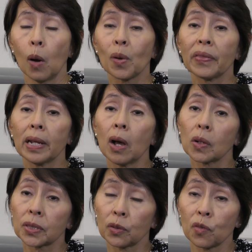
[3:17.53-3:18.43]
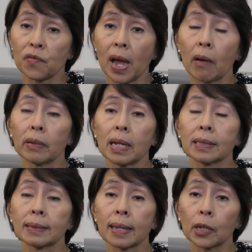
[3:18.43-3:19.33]
We then also found a
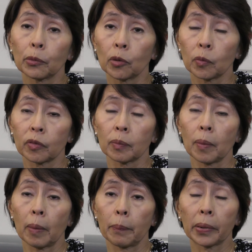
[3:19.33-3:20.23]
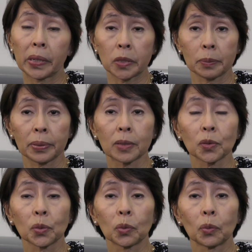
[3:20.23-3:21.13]
second group of
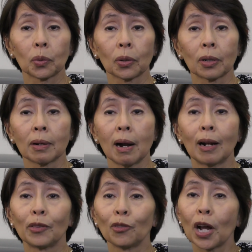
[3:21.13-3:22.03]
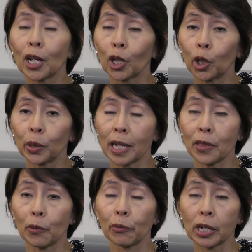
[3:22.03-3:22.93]
participants who were not included
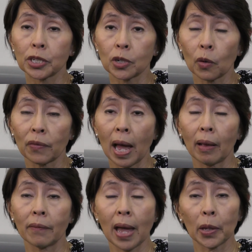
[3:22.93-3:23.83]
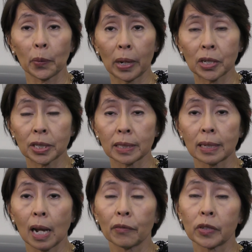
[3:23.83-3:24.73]
in the original
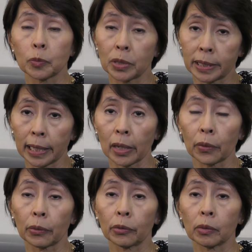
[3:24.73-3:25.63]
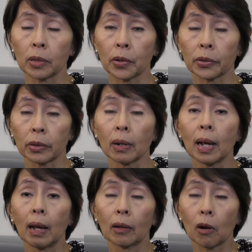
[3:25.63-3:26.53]
evaluation of this particular group, Dr.
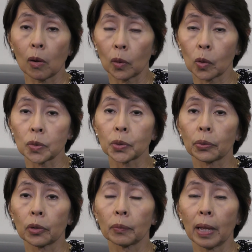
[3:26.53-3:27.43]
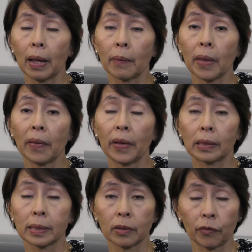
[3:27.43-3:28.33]
Carl O's group, and they
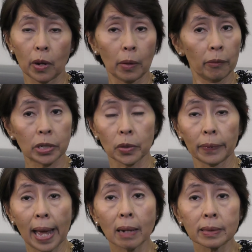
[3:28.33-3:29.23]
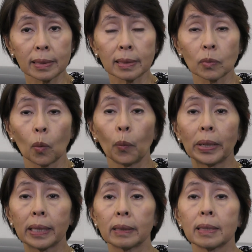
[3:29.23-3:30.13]
did the original analysis. And
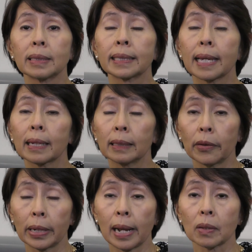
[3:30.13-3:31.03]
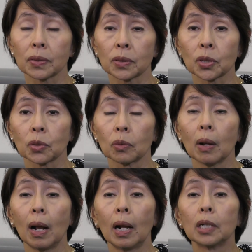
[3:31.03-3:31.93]
we did the secondary analysis to
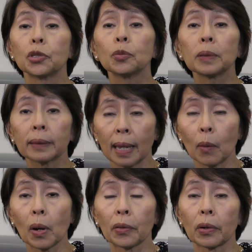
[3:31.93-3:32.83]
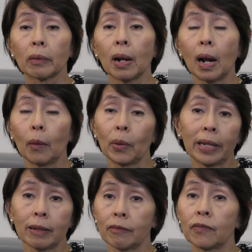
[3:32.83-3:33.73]
duplicate whether we
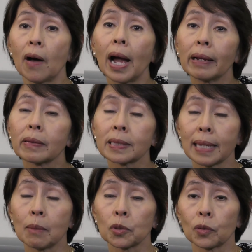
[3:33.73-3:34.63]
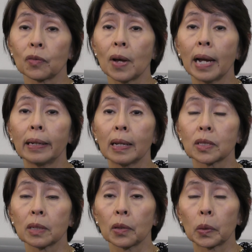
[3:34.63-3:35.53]
can find the same sort of
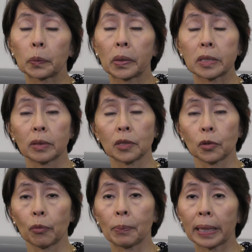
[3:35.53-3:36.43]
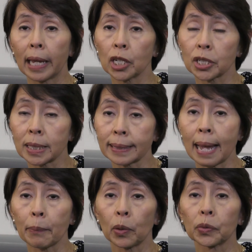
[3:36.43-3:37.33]
findings. In other words, these are replication
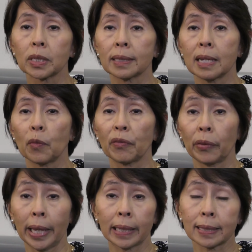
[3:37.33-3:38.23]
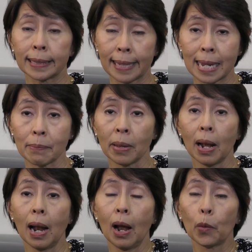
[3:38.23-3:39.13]
sample to see if we can get the same
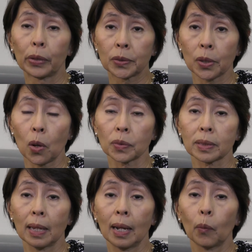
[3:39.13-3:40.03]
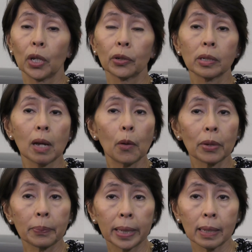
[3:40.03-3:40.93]
results. And we could not
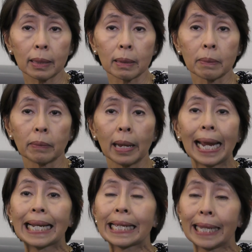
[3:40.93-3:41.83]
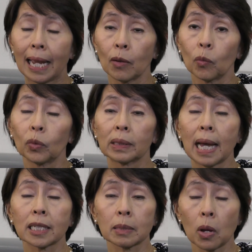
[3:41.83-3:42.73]
repeat them. And again, with
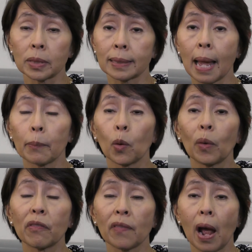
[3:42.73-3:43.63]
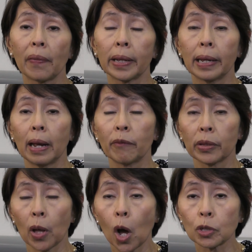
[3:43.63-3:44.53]
that small sample, we found that
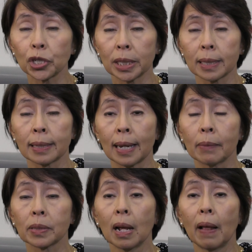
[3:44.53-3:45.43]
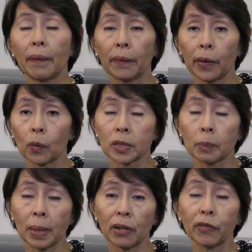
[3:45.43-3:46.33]
with all genotypes, that there was a
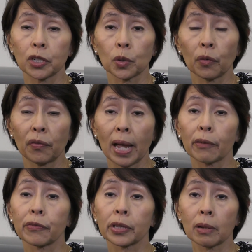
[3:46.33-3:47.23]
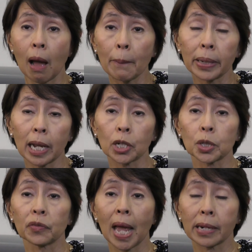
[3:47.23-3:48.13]
beneficial effect for the
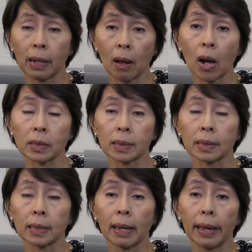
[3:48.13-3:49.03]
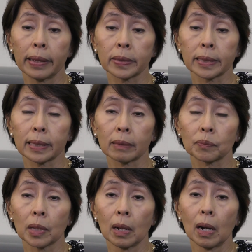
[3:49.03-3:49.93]
combination of antioxidants and zinc.